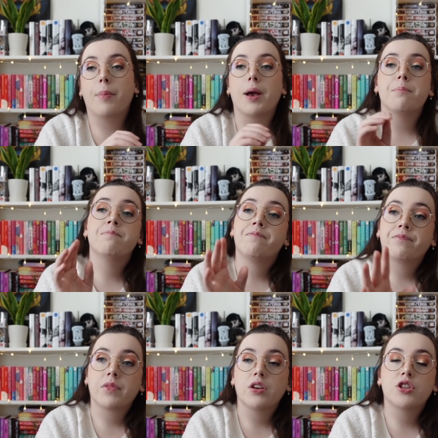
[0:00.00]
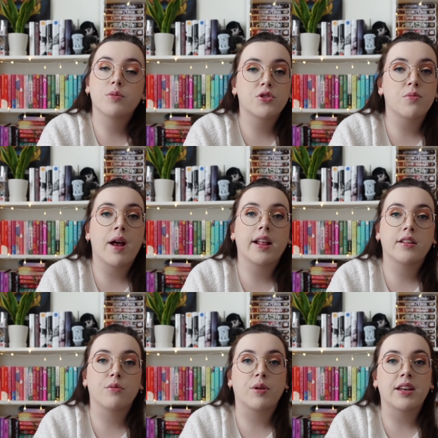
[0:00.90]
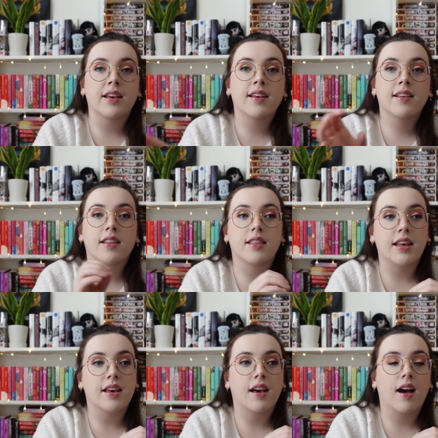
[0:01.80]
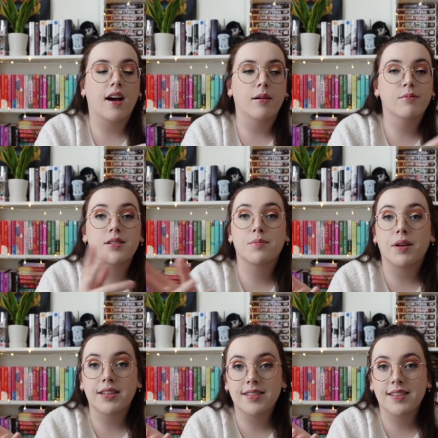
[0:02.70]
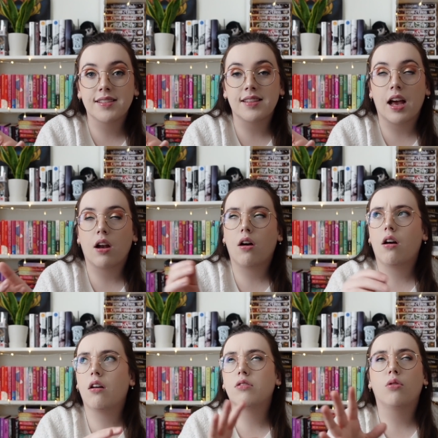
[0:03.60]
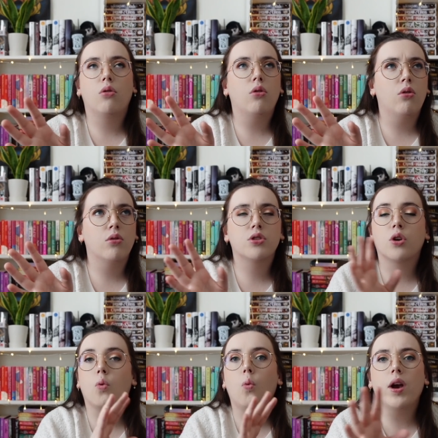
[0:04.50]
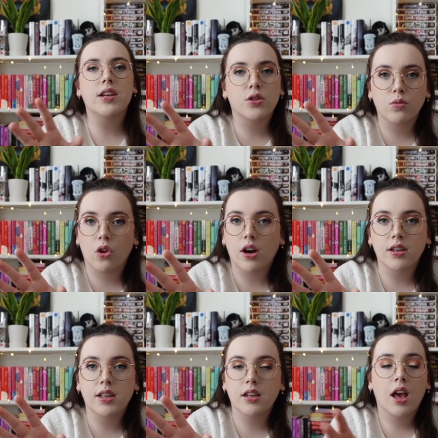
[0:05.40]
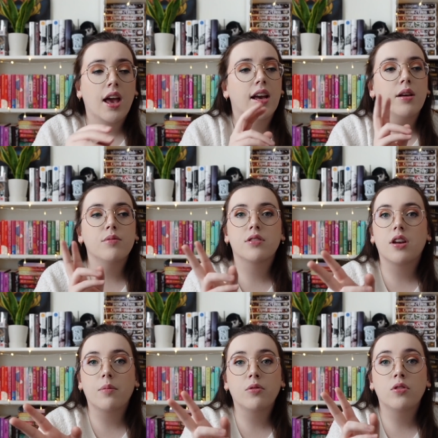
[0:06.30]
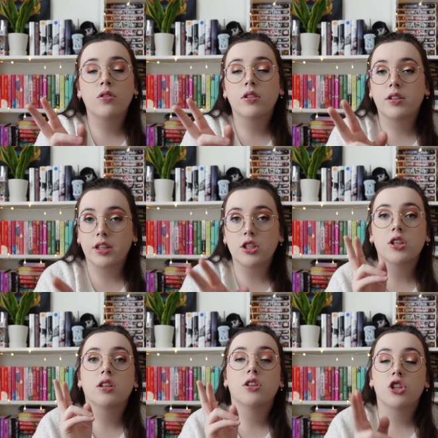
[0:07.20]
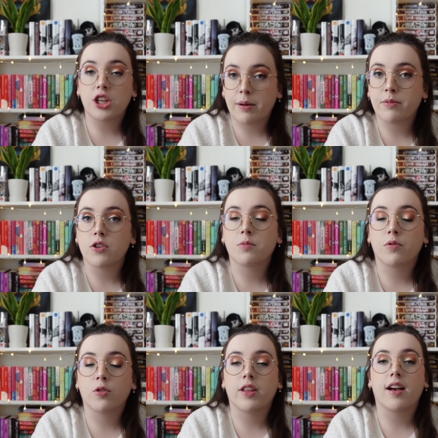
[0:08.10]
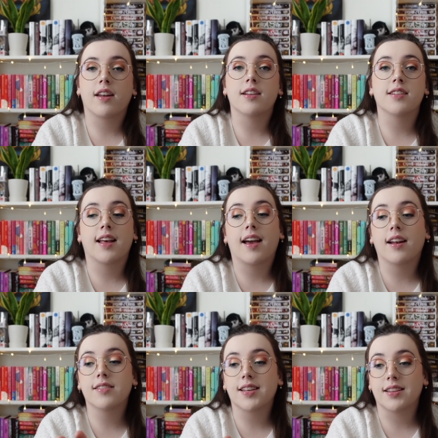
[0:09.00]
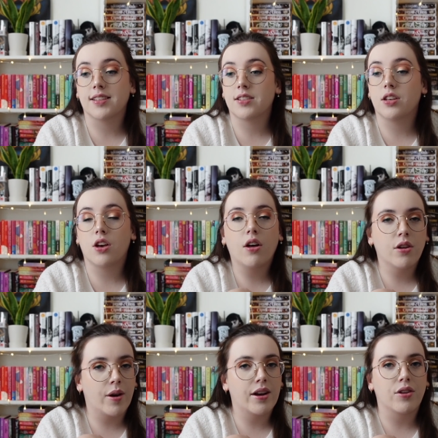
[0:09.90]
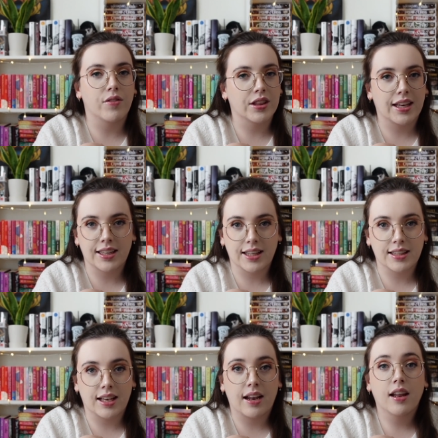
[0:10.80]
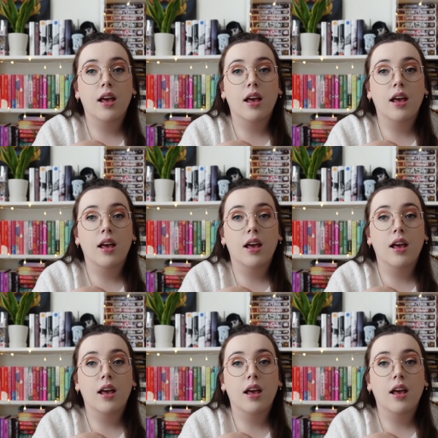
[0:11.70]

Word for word: But she was dramatically reading the um, smutty scenes that oh, took way too long to get. It was double digit chapters before they got into that. And I was like, listen, y'all know I don't even like it like that,